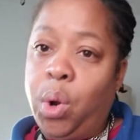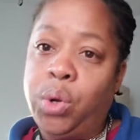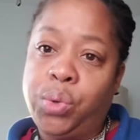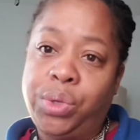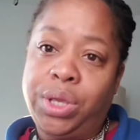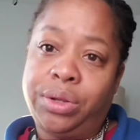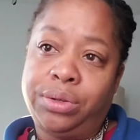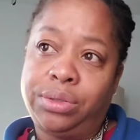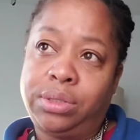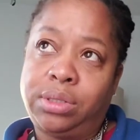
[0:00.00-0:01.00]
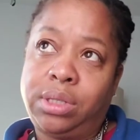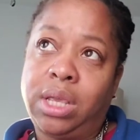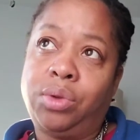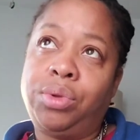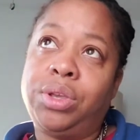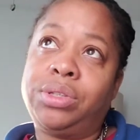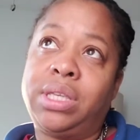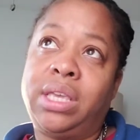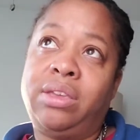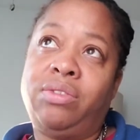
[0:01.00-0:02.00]
or New Year's, yeah, New Year's
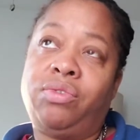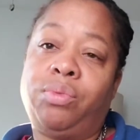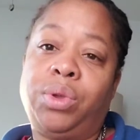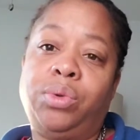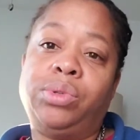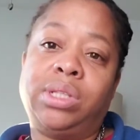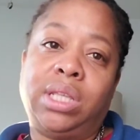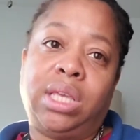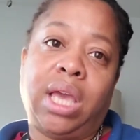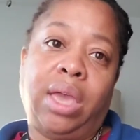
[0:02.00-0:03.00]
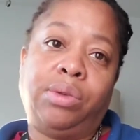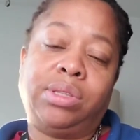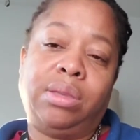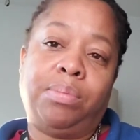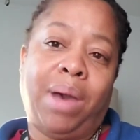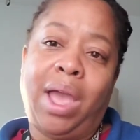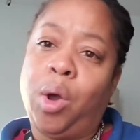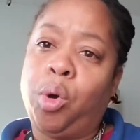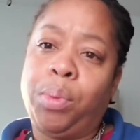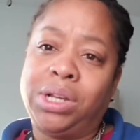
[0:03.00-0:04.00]
Eve, we usually I usually buy a
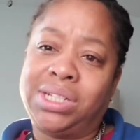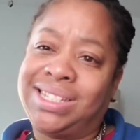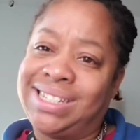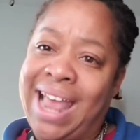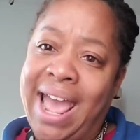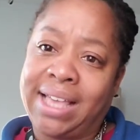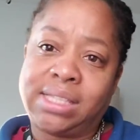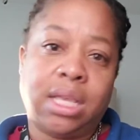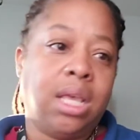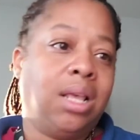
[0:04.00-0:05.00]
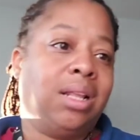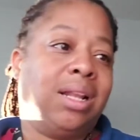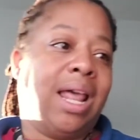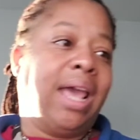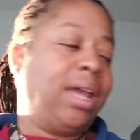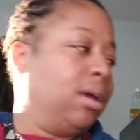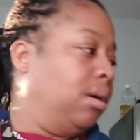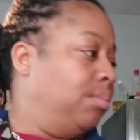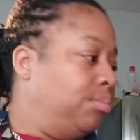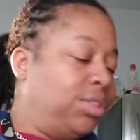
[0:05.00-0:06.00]
whole bunch of snacks like
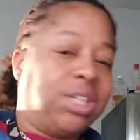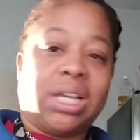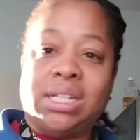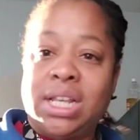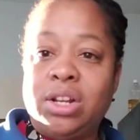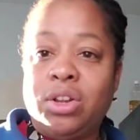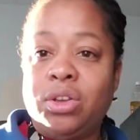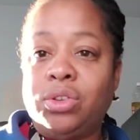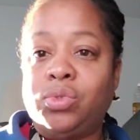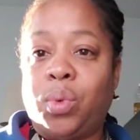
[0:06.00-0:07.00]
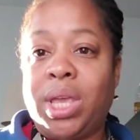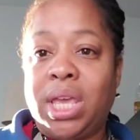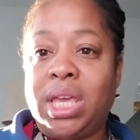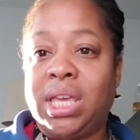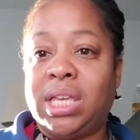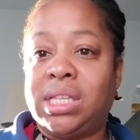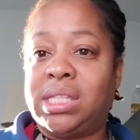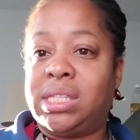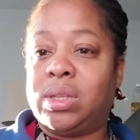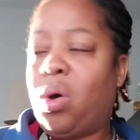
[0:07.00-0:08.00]
um, chicken tenders,
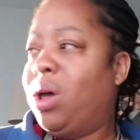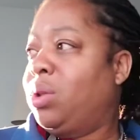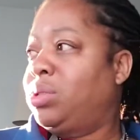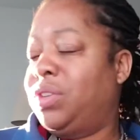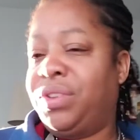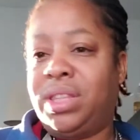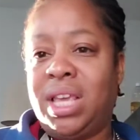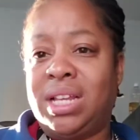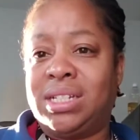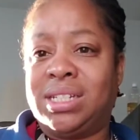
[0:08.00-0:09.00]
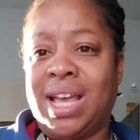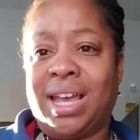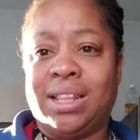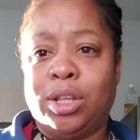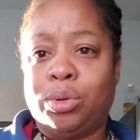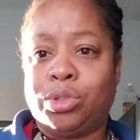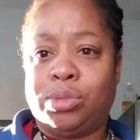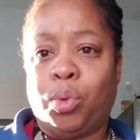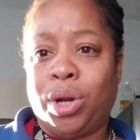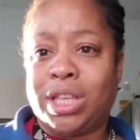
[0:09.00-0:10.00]
wings, all those different things, just like a little
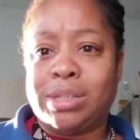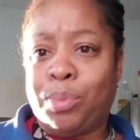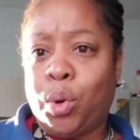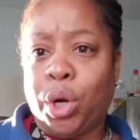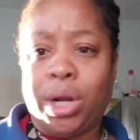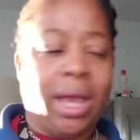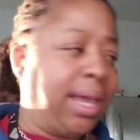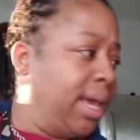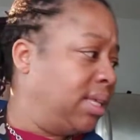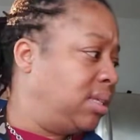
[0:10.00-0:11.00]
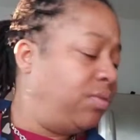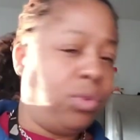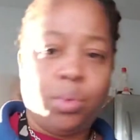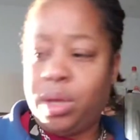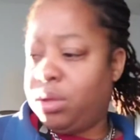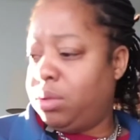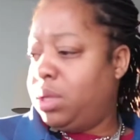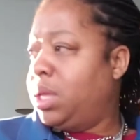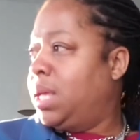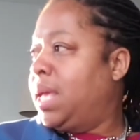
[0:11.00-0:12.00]
smorgasbord, I guess, if you will.
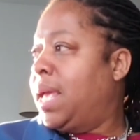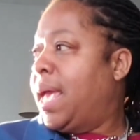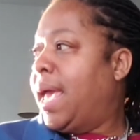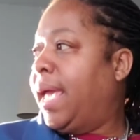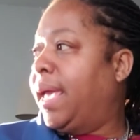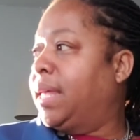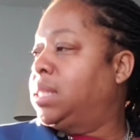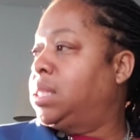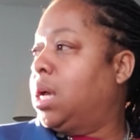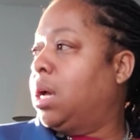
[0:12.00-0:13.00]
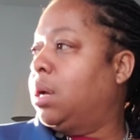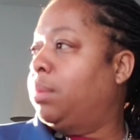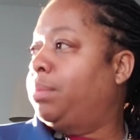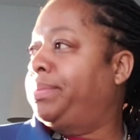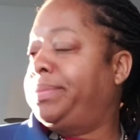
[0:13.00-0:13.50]
And um,